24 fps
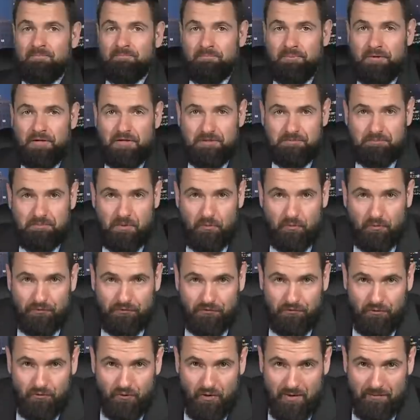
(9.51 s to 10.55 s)
Peace be with
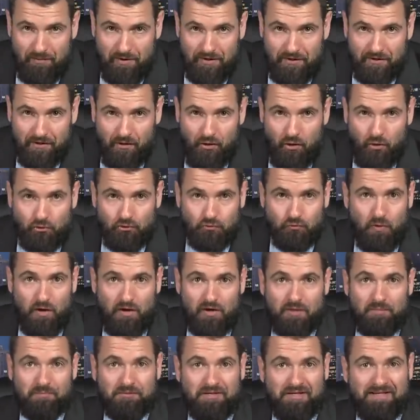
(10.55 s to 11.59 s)
you. I'm Eddie, your host.
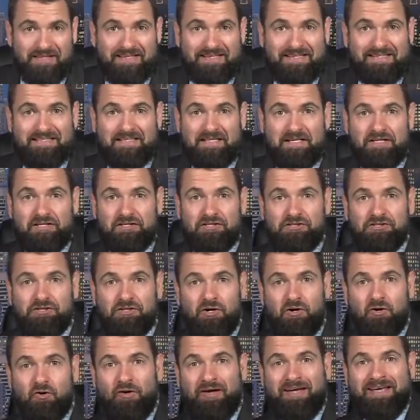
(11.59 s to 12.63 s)
Welcome to the Dean
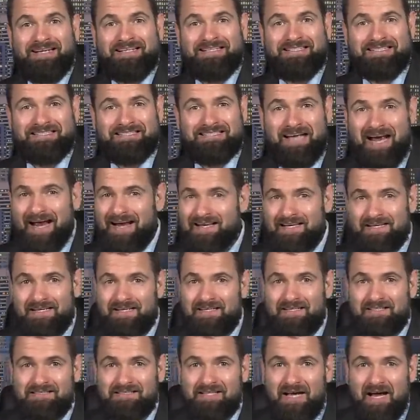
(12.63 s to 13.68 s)
Show. Exciting,
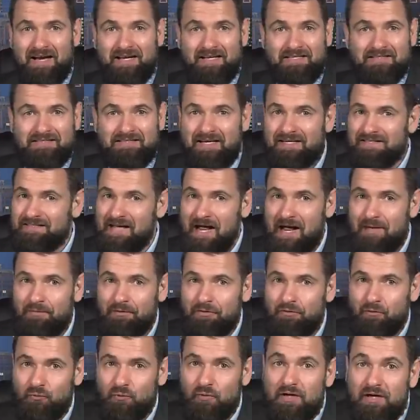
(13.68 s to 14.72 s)
exciting. It's that time of
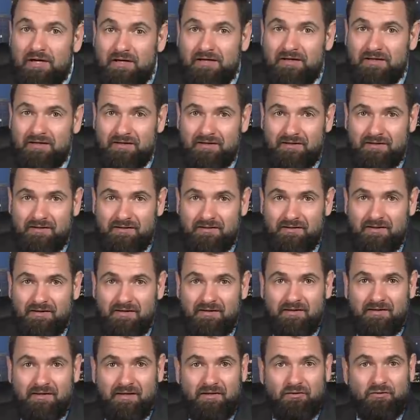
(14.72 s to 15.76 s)
the week
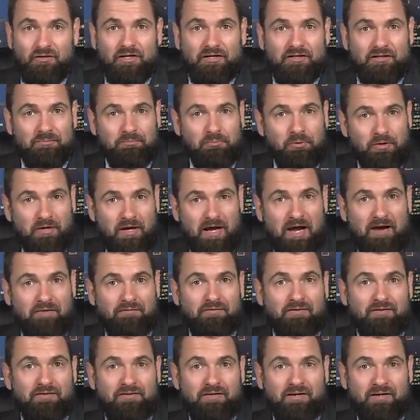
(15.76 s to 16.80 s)
that you get to put
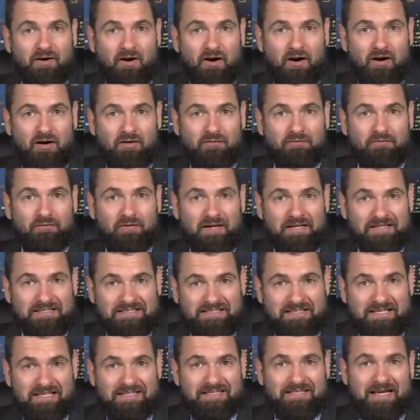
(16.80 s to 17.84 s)
everything off and
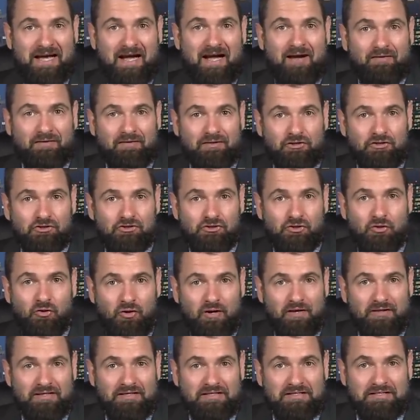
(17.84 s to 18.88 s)
sit down and
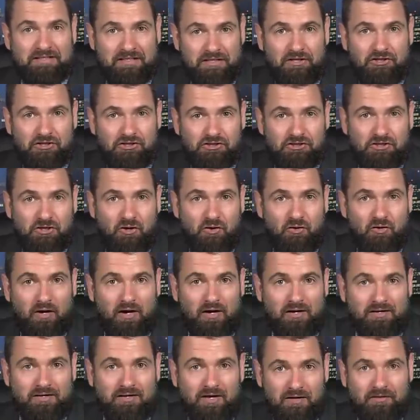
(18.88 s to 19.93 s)
enjoy the Dean Show.
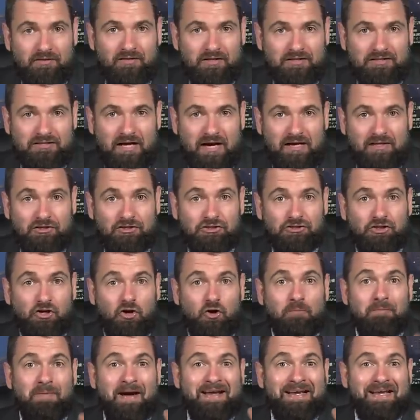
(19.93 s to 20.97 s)
Another exciting
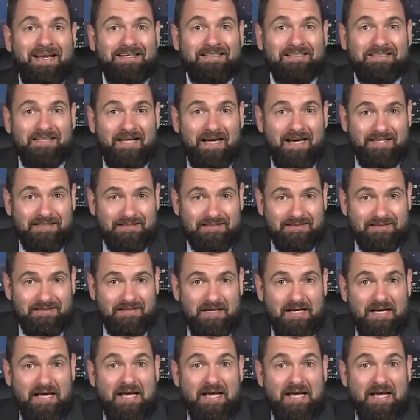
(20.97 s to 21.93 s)
show. My next guest,